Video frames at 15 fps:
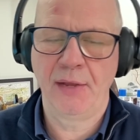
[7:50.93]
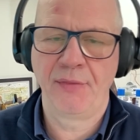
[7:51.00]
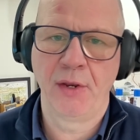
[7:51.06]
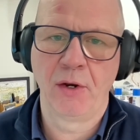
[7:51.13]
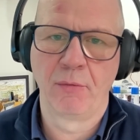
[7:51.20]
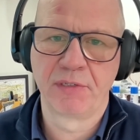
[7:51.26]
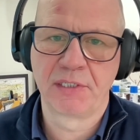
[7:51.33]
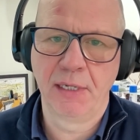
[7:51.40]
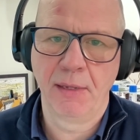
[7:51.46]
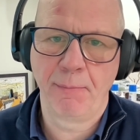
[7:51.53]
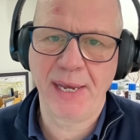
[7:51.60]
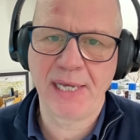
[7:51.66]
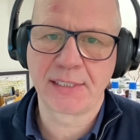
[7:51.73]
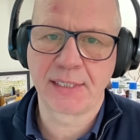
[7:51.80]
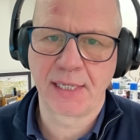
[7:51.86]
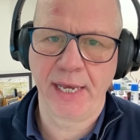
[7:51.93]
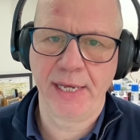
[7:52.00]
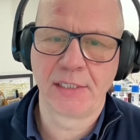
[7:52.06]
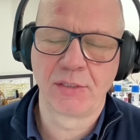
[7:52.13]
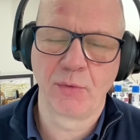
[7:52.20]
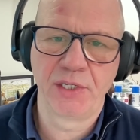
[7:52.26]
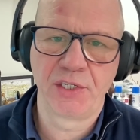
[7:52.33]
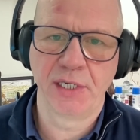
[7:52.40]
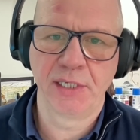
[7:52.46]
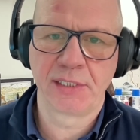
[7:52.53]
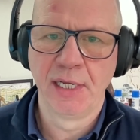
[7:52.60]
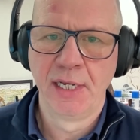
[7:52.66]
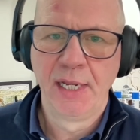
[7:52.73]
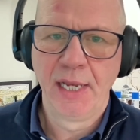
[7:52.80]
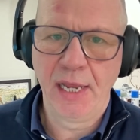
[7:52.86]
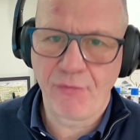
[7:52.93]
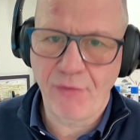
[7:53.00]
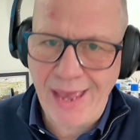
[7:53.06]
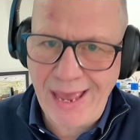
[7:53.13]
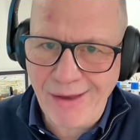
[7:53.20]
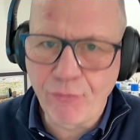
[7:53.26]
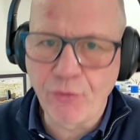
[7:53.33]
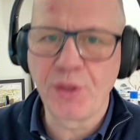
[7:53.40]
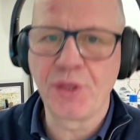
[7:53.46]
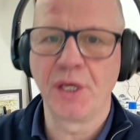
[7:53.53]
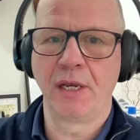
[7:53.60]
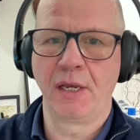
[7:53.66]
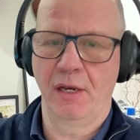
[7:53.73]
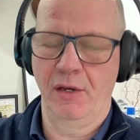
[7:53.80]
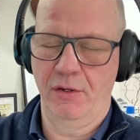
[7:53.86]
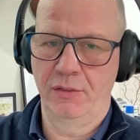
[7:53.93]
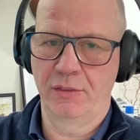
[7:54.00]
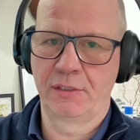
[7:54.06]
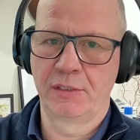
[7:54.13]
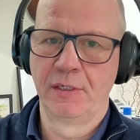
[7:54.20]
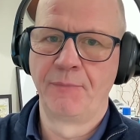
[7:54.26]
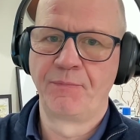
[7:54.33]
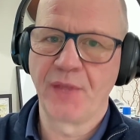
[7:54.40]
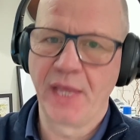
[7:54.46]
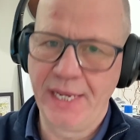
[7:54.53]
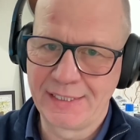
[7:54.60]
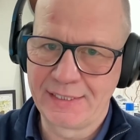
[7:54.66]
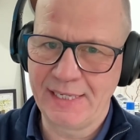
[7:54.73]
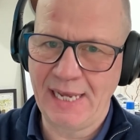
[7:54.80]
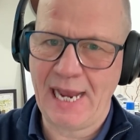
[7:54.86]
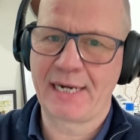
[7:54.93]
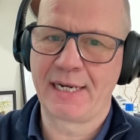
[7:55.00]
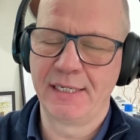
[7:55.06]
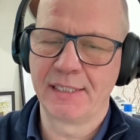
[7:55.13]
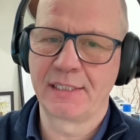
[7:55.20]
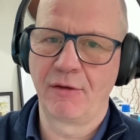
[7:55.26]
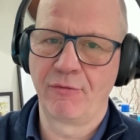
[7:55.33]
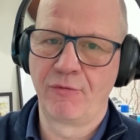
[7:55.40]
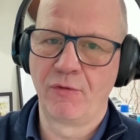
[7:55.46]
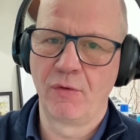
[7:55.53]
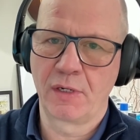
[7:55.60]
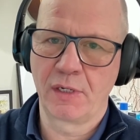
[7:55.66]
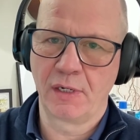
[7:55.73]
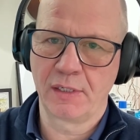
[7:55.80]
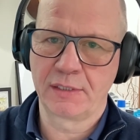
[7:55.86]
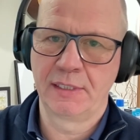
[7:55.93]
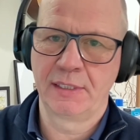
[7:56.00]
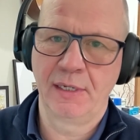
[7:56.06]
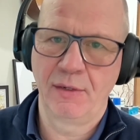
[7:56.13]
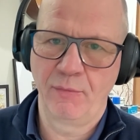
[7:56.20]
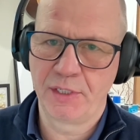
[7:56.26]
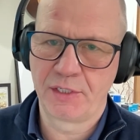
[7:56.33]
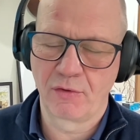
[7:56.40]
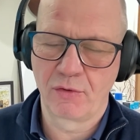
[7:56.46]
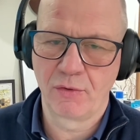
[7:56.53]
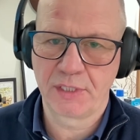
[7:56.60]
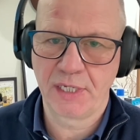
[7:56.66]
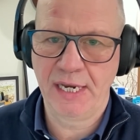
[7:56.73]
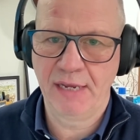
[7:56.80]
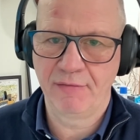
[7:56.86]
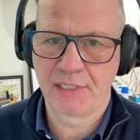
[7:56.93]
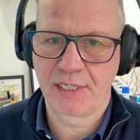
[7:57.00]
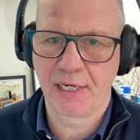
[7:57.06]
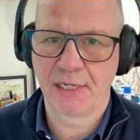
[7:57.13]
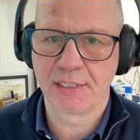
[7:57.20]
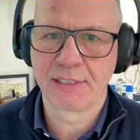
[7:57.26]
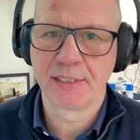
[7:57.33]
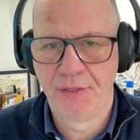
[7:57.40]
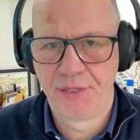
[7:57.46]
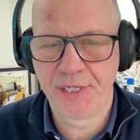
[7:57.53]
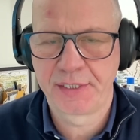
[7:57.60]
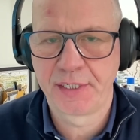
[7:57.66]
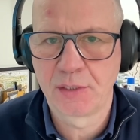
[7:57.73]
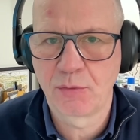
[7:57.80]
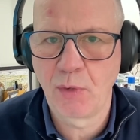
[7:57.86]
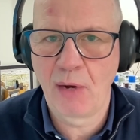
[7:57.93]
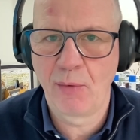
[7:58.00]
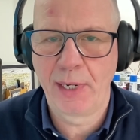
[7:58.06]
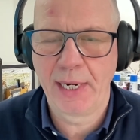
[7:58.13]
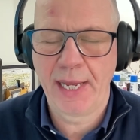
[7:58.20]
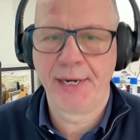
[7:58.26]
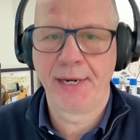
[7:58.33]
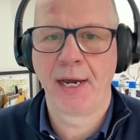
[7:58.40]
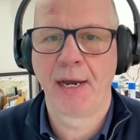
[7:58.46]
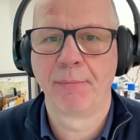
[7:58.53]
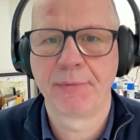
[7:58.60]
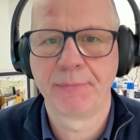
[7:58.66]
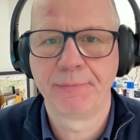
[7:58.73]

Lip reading: And then obviously a best case, which is if everything goes exactly as I've forecasted it, which of course it never does, this is where we'll end up.